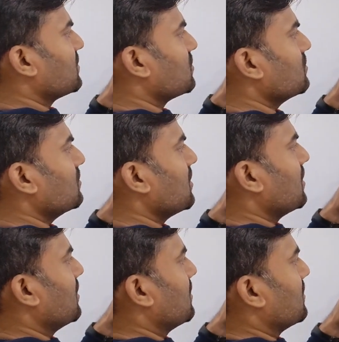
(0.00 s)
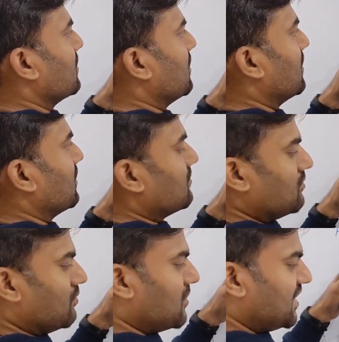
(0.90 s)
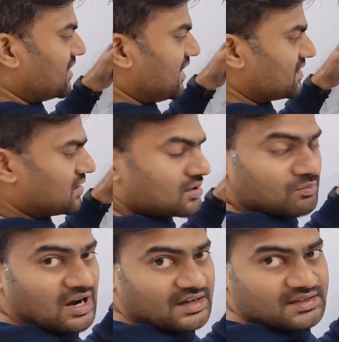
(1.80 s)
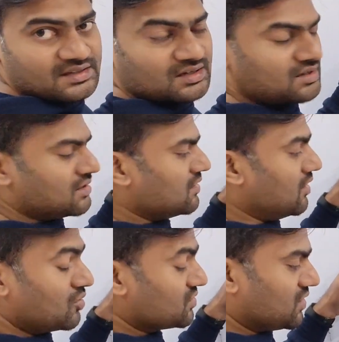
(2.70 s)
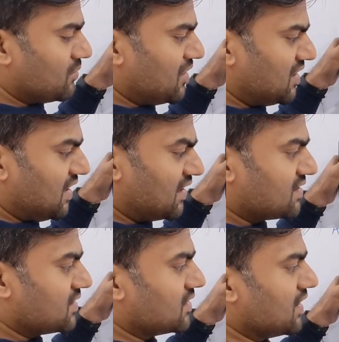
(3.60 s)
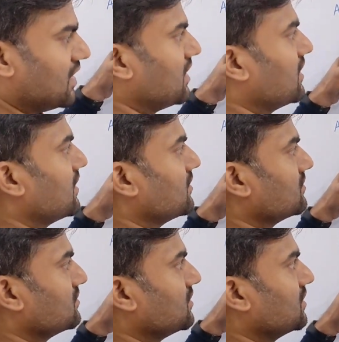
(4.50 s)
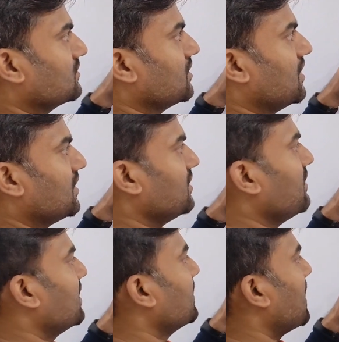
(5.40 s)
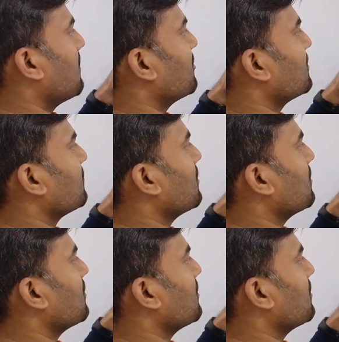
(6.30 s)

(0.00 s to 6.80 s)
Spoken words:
So my next partition, my next the dividing happens